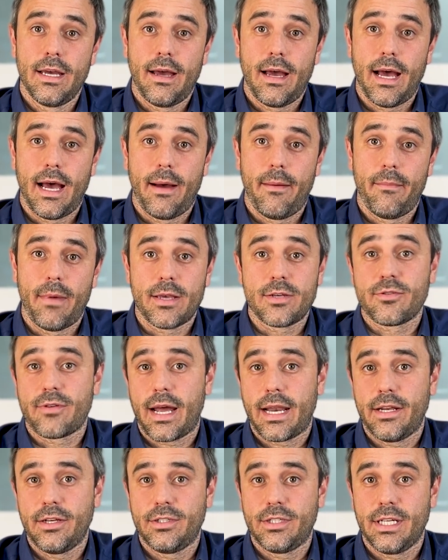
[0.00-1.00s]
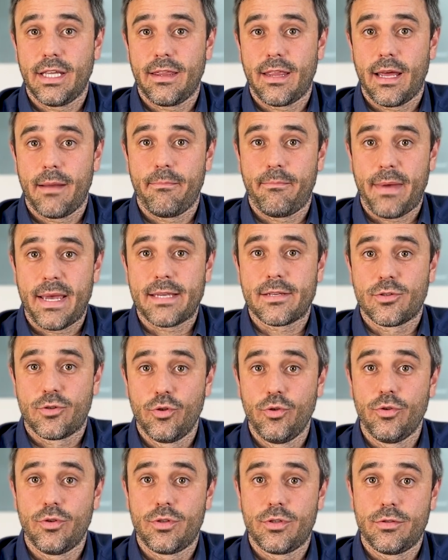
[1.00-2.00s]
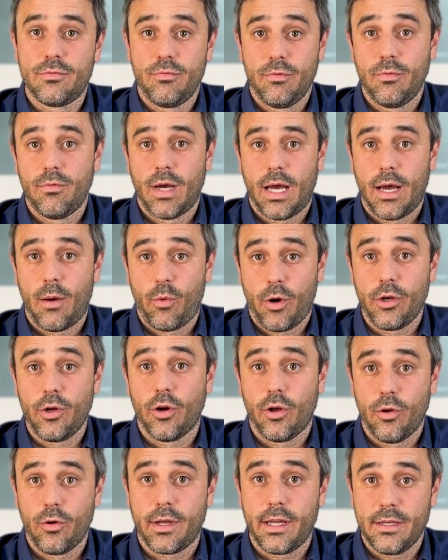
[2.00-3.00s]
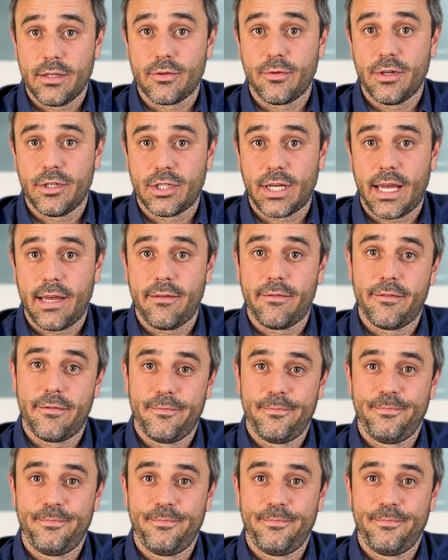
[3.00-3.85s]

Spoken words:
a strategy that best suits what you're looking to achieve.